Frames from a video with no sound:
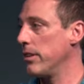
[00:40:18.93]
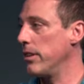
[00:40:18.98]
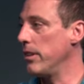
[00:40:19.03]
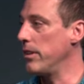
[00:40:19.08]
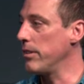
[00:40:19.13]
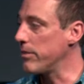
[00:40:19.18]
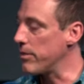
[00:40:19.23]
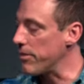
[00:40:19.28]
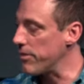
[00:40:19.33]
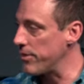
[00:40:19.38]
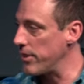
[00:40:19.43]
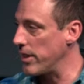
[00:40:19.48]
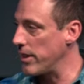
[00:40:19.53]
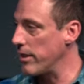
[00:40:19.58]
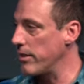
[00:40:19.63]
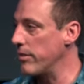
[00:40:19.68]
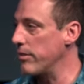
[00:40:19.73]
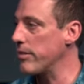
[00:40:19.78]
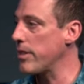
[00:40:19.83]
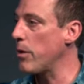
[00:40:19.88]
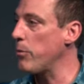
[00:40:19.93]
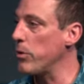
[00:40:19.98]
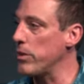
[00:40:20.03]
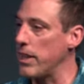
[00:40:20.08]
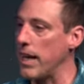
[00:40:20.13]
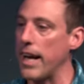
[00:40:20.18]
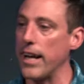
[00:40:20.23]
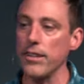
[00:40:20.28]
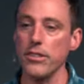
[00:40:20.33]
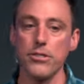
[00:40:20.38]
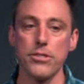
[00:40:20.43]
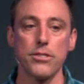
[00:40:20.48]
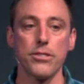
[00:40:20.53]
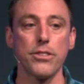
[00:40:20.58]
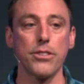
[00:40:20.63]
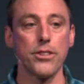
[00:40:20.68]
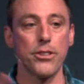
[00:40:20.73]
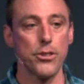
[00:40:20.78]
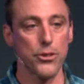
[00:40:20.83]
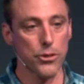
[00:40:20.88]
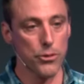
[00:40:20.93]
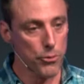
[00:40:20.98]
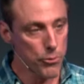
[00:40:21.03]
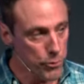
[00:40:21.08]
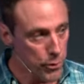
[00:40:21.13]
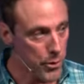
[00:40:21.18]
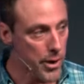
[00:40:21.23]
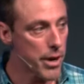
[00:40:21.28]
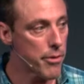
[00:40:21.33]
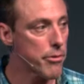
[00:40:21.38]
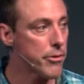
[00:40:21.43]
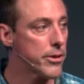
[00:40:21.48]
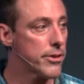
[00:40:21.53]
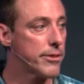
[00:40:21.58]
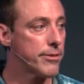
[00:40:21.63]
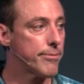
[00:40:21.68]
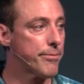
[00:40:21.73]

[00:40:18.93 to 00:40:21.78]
in the things that will last forever?